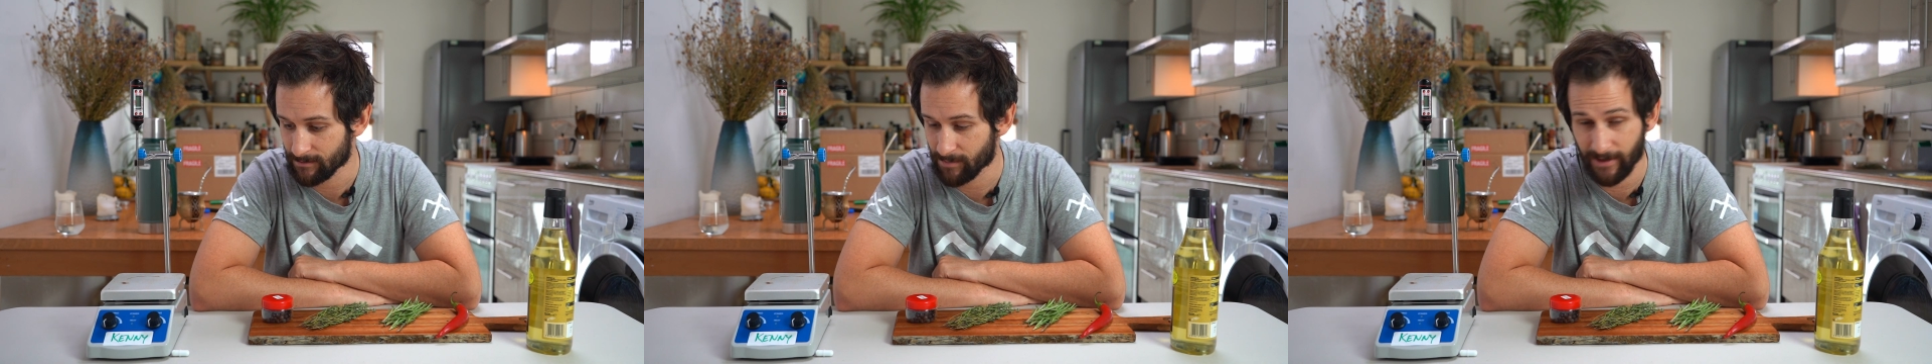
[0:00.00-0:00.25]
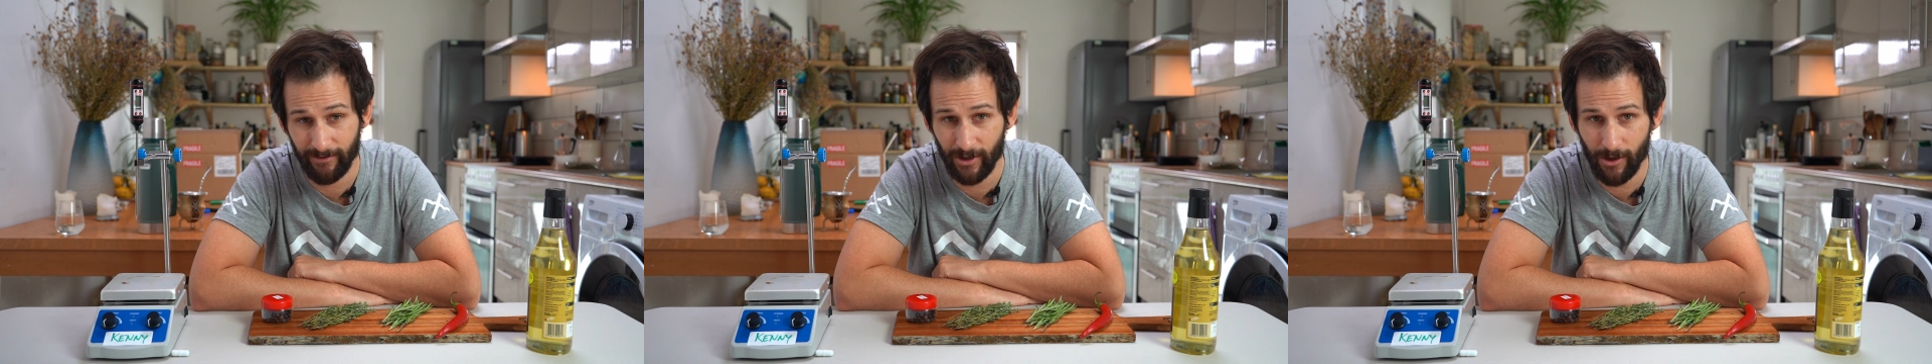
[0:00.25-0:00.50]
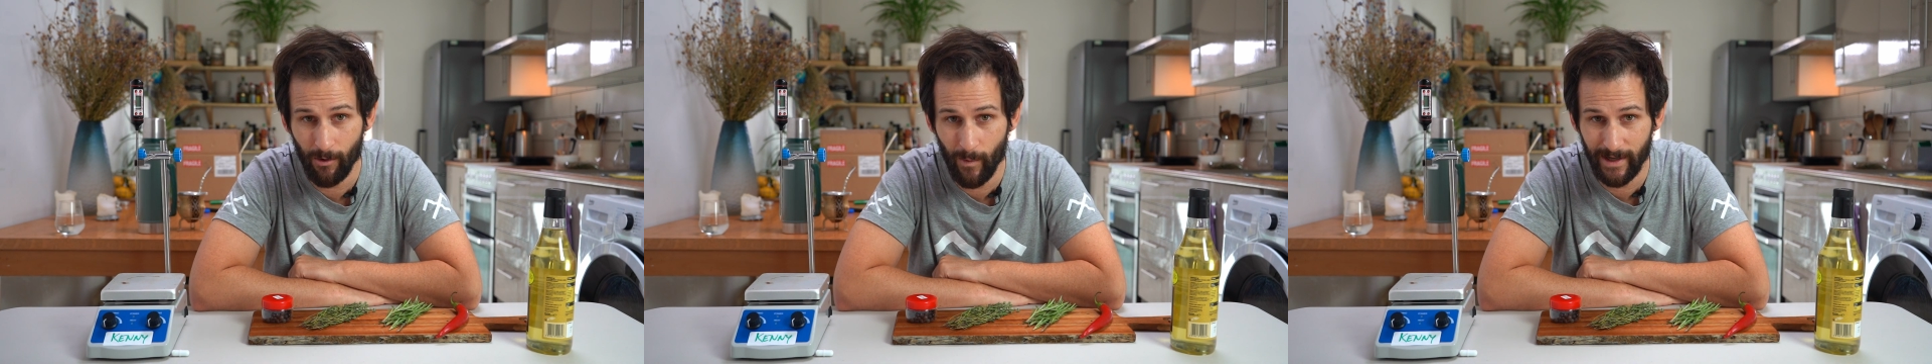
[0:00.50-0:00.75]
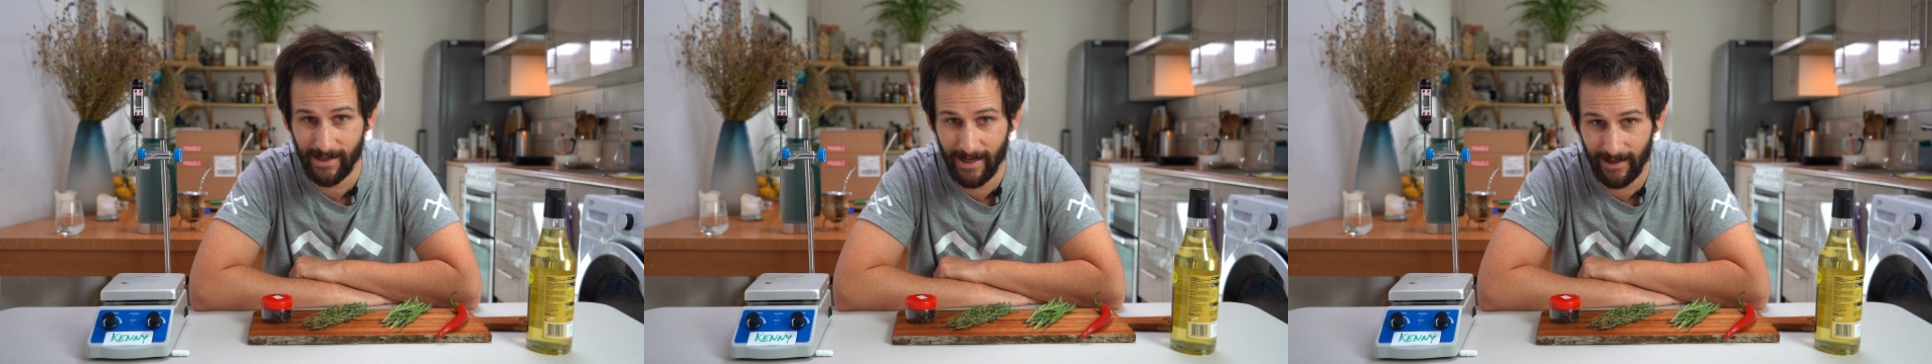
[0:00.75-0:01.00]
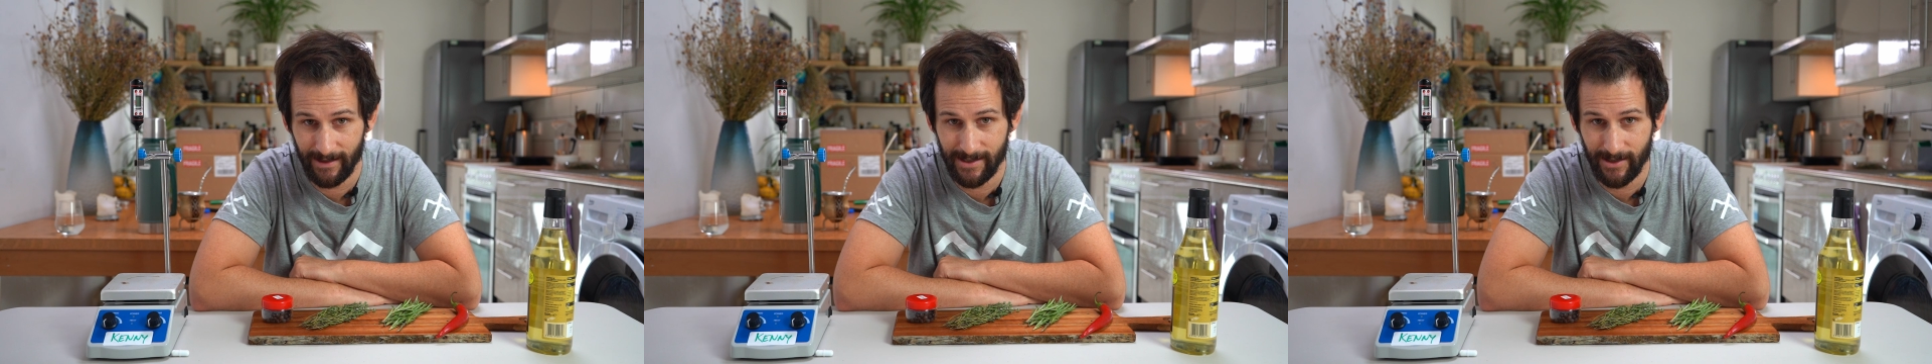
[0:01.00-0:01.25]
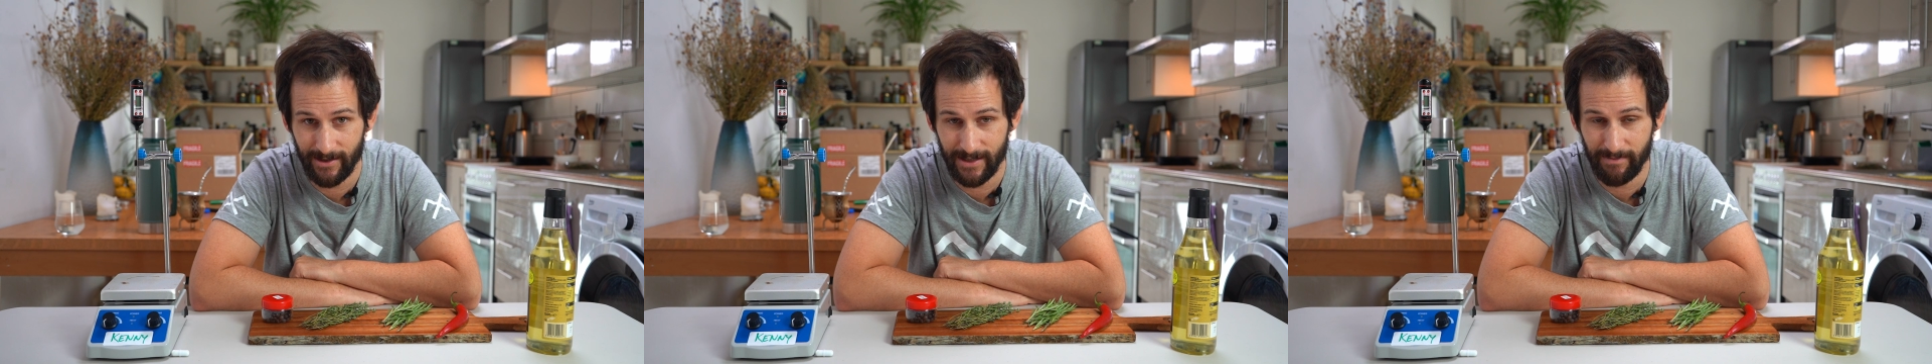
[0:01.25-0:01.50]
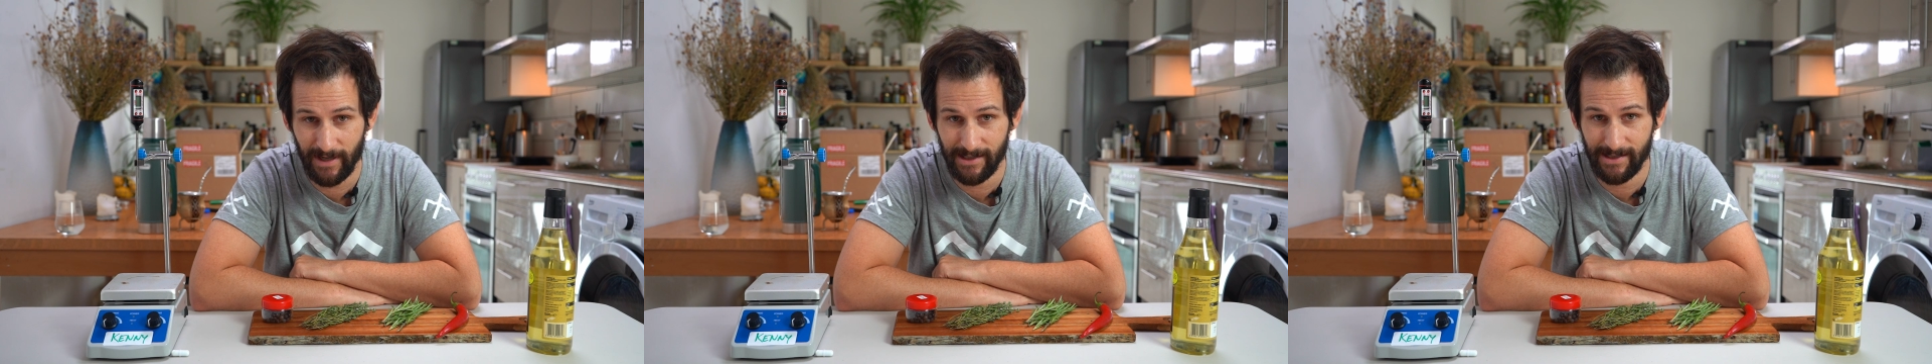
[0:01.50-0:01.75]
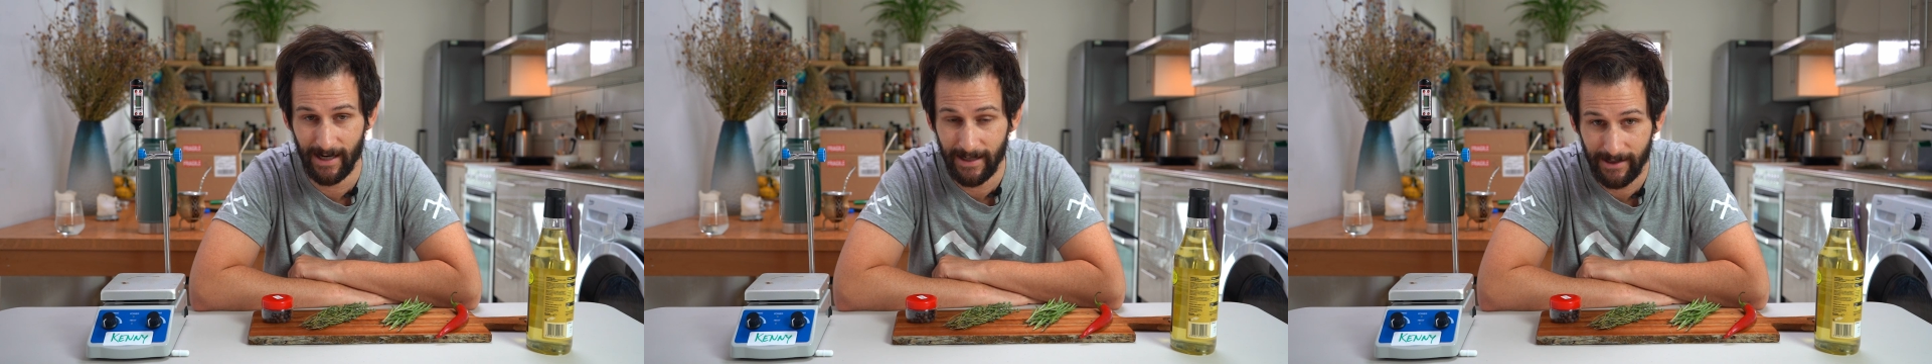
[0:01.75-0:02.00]
But I've only got one Kenny, so this may
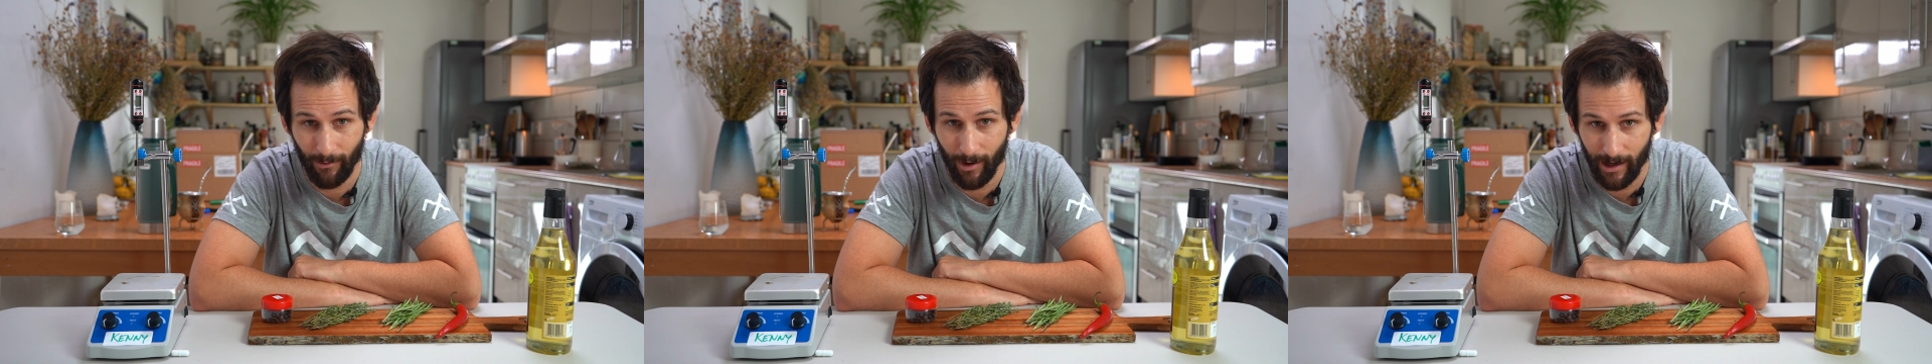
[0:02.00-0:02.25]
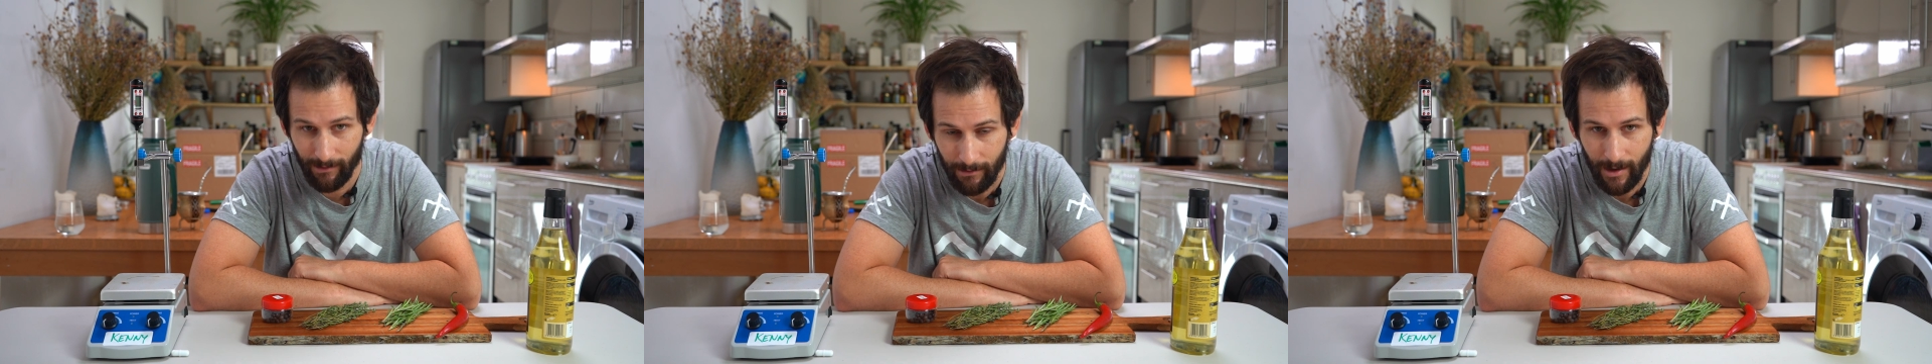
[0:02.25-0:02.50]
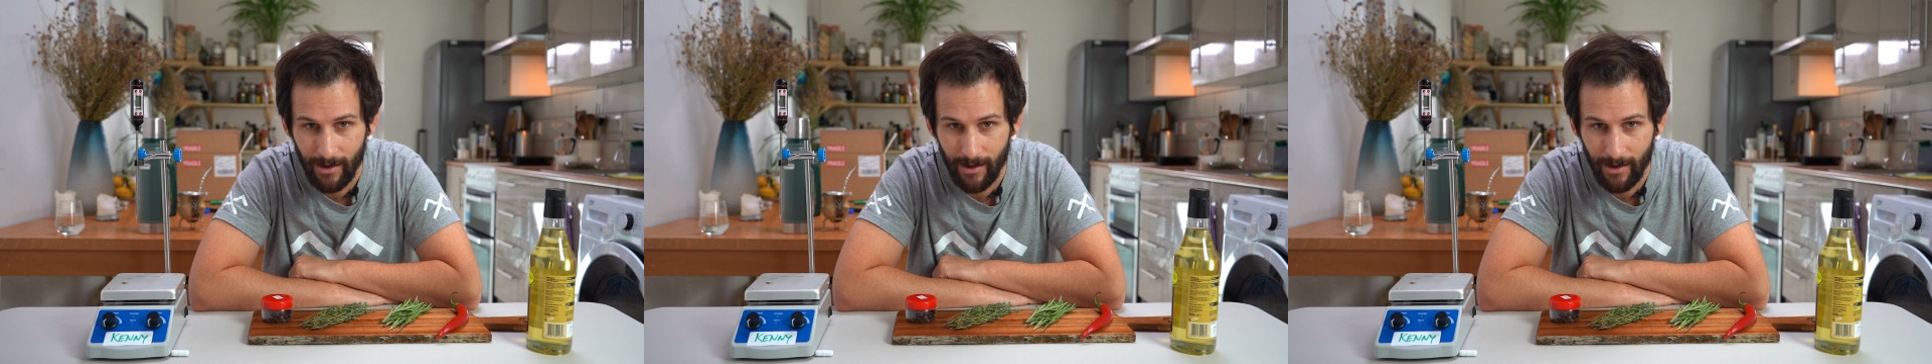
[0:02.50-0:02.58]
take a while.